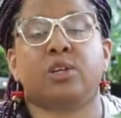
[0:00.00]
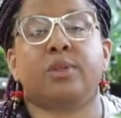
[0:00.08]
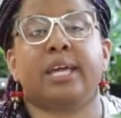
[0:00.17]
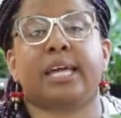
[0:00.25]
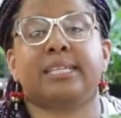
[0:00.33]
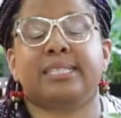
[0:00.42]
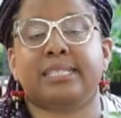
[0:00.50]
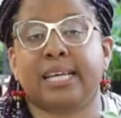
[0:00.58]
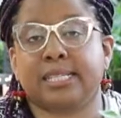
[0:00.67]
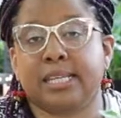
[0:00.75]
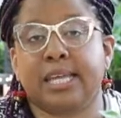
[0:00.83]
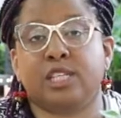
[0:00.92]
So like a
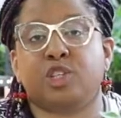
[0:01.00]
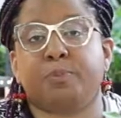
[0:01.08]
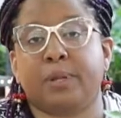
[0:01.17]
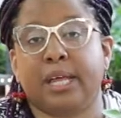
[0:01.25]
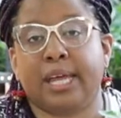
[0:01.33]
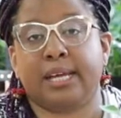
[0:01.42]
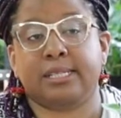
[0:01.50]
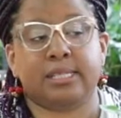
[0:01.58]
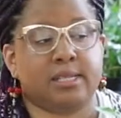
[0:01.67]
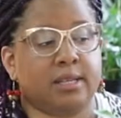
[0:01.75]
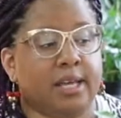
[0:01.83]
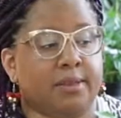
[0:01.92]
6-inch
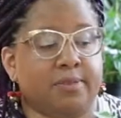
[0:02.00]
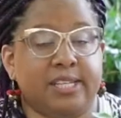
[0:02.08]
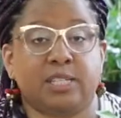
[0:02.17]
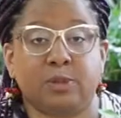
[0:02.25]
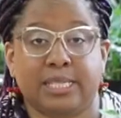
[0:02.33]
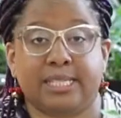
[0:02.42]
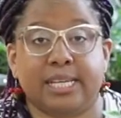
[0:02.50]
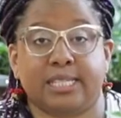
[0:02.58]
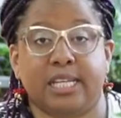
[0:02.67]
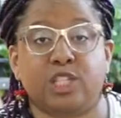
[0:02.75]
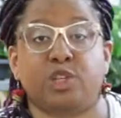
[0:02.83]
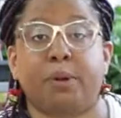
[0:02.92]
plant, like this was
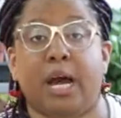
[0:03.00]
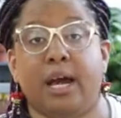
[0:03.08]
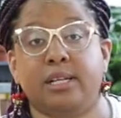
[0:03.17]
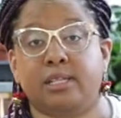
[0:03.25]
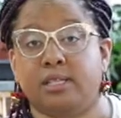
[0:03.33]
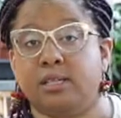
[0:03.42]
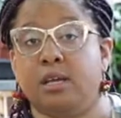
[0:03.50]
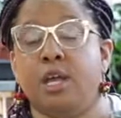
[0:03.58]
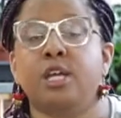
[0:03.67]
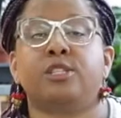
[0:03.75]
a 6-inch pot,